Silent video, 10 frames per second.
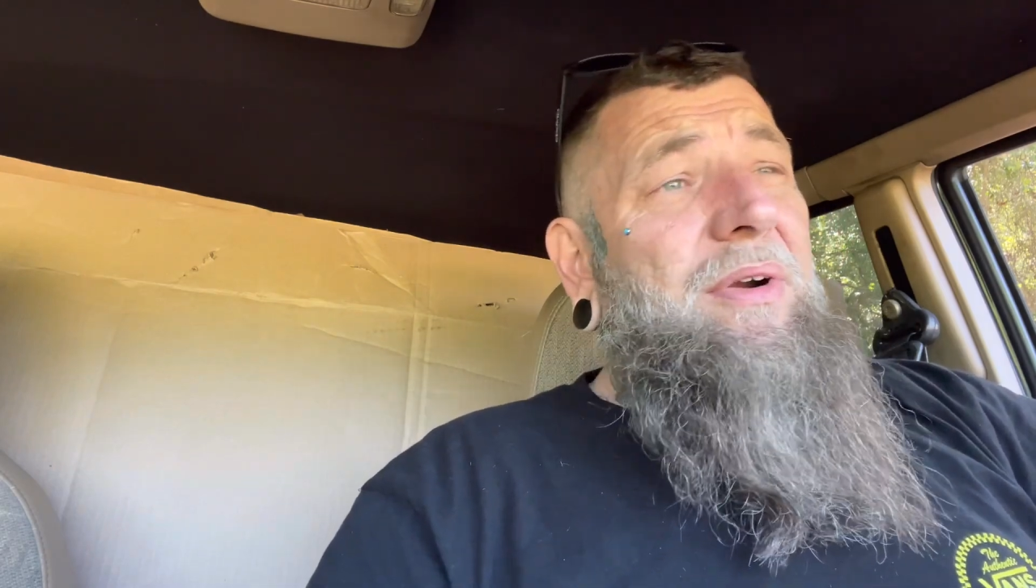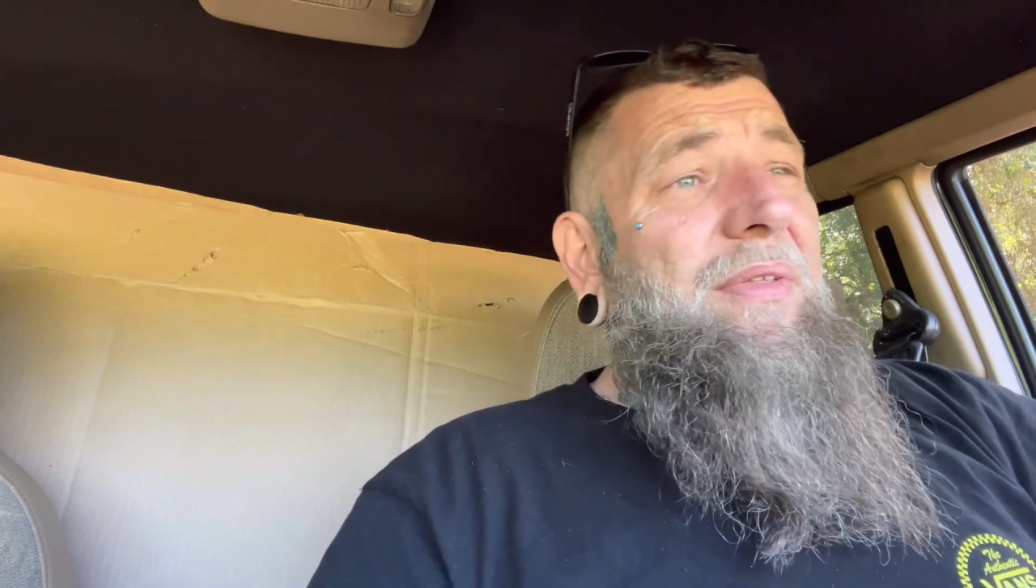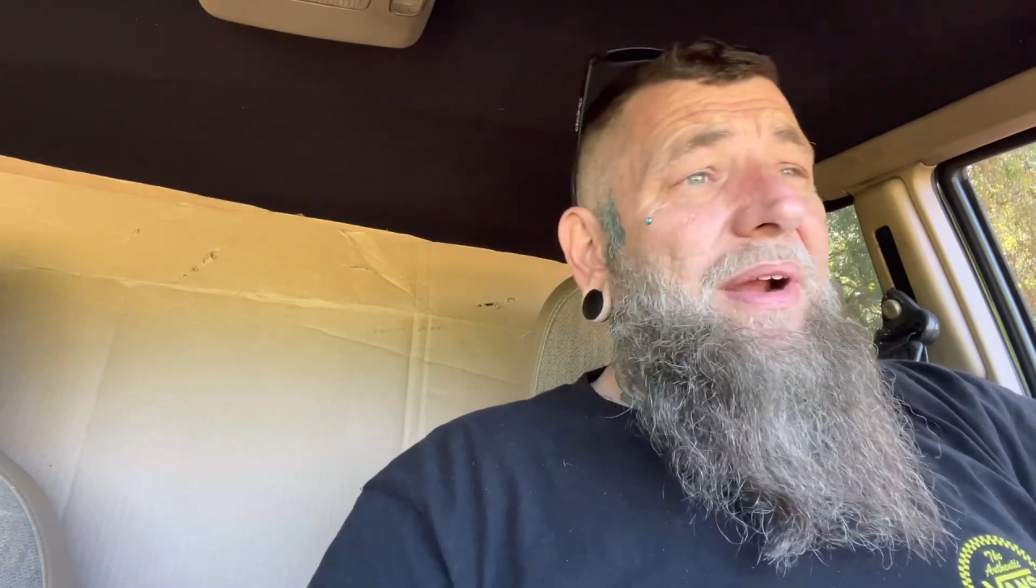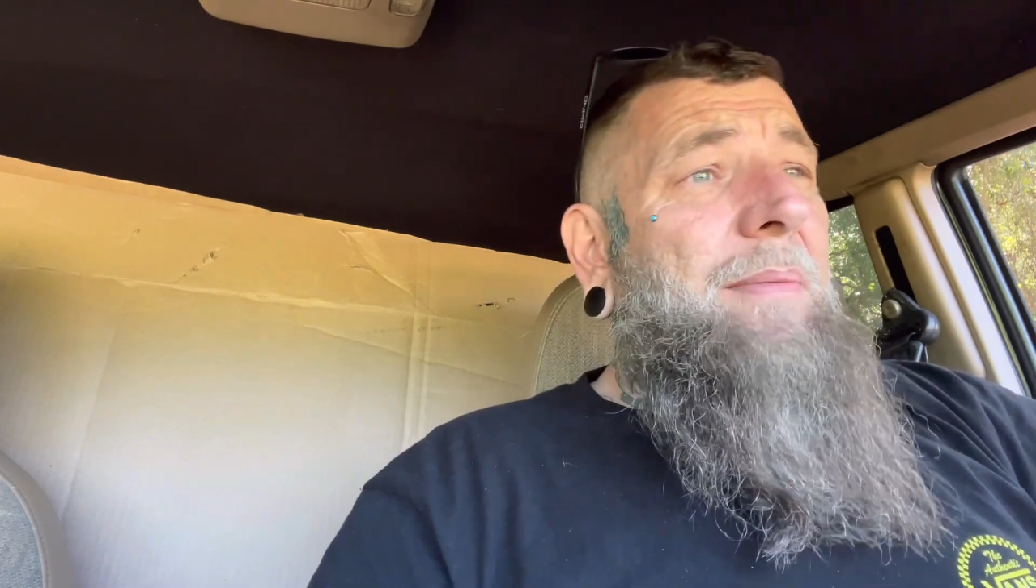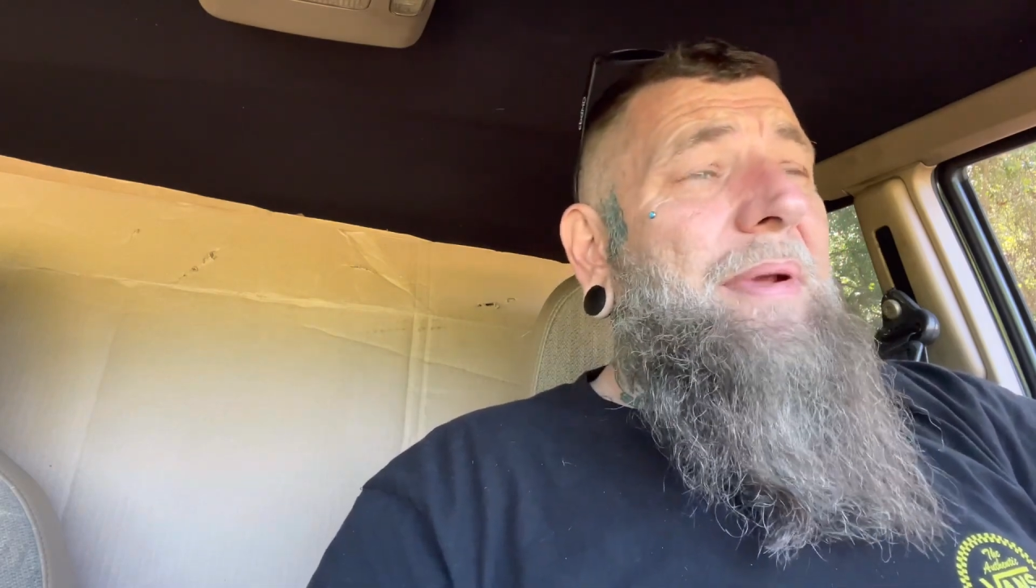
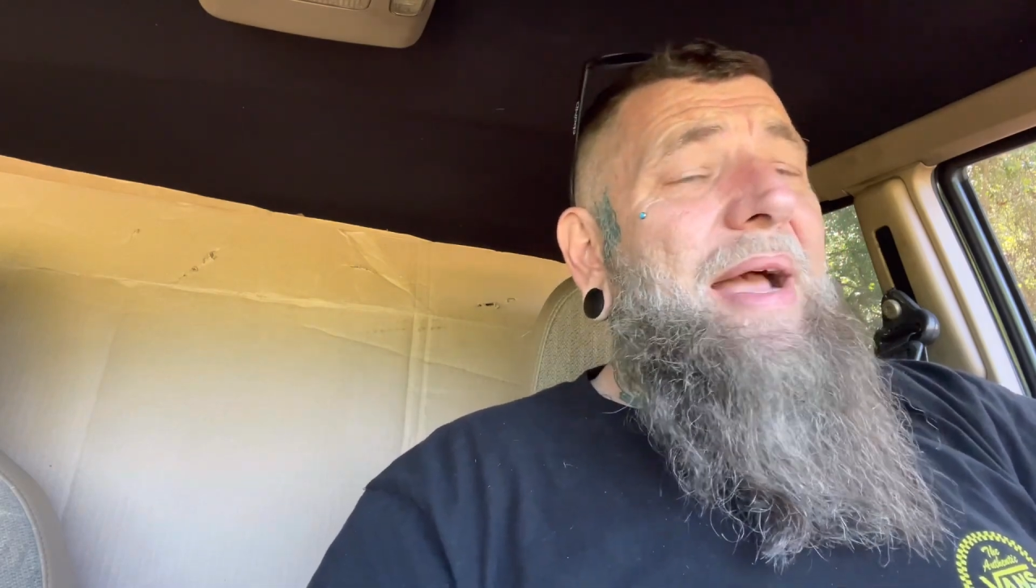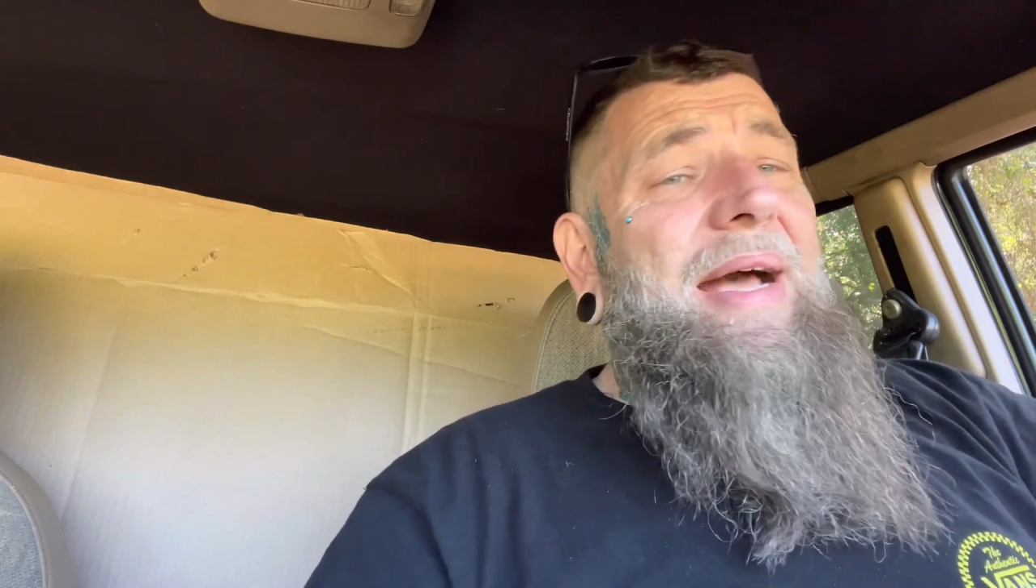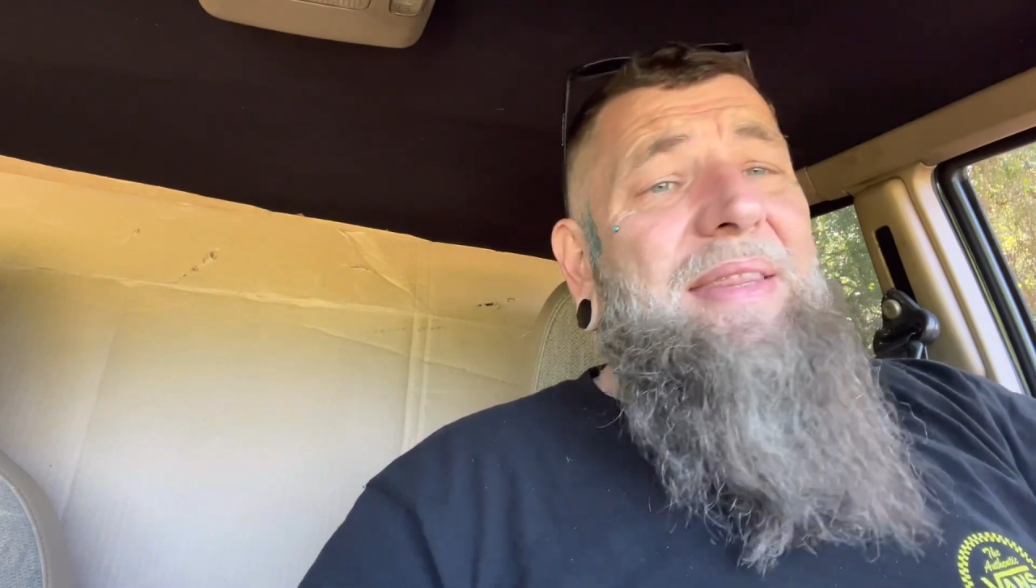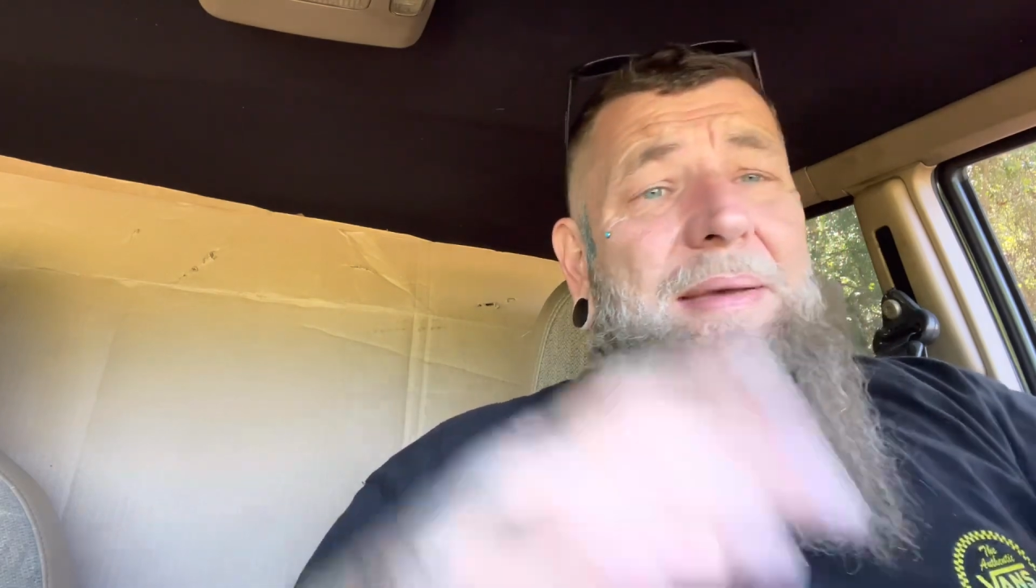under there but i got